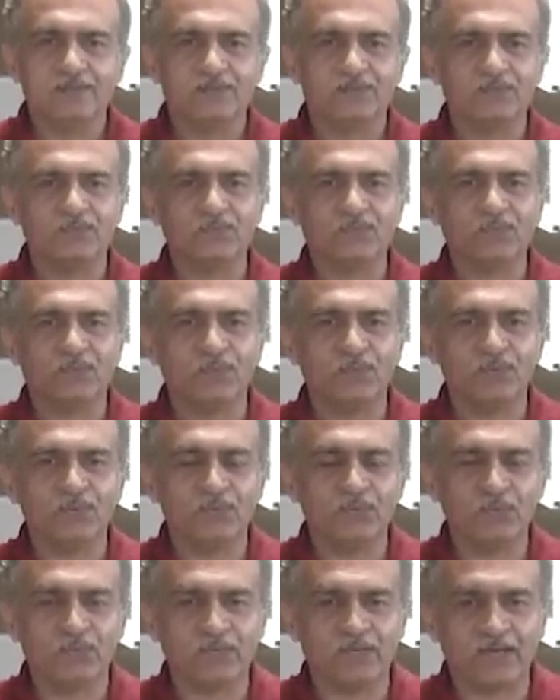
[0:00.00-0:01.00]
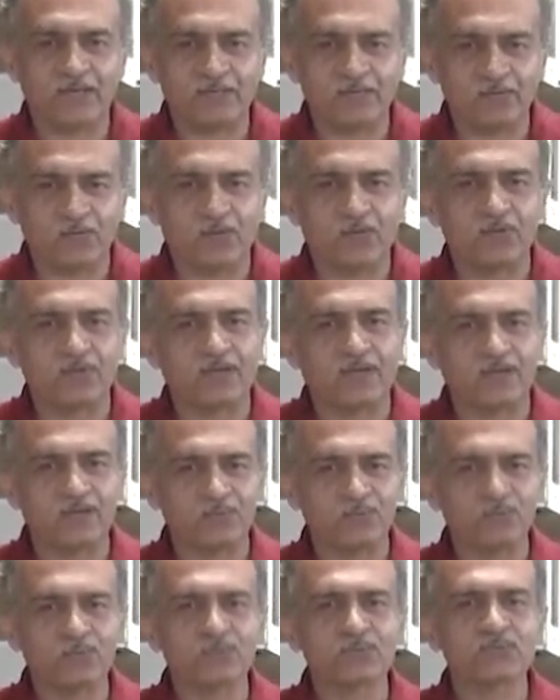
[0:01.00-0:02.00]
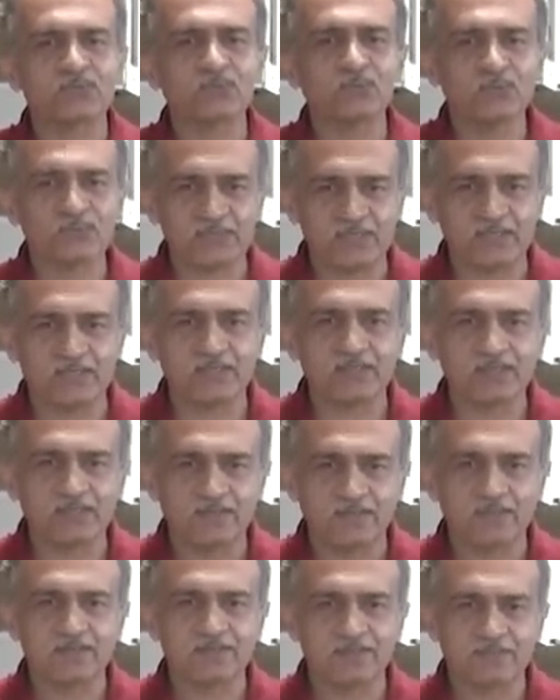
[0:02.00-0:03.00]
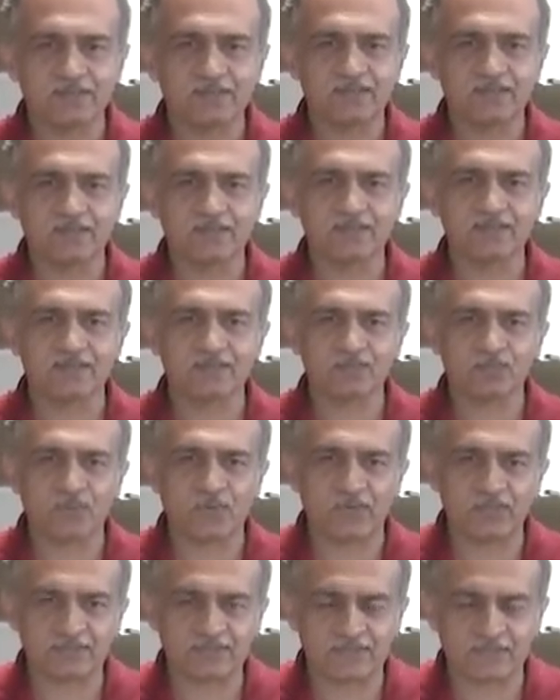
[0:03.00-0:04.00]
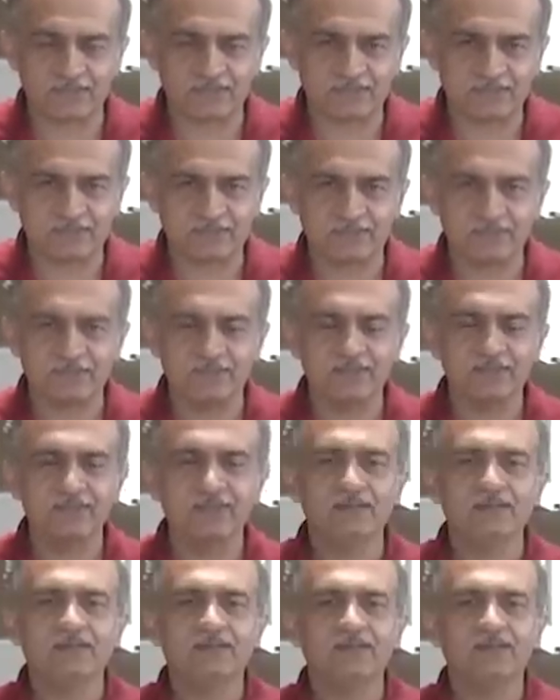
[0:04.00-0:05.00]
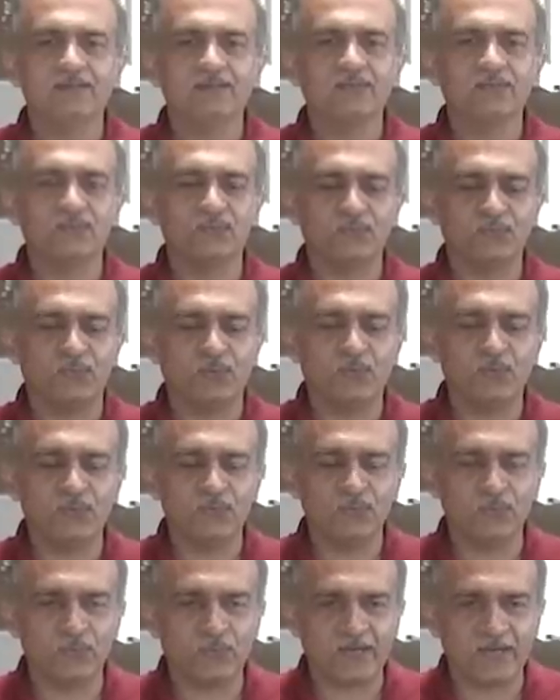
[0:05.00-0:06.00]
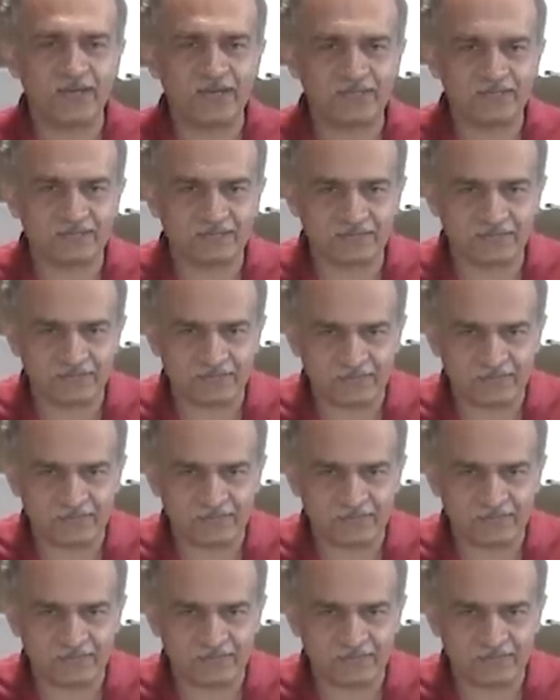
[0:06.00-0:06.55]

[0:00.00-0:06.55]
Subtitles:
You don't look at and who is losing in this process. You don't look at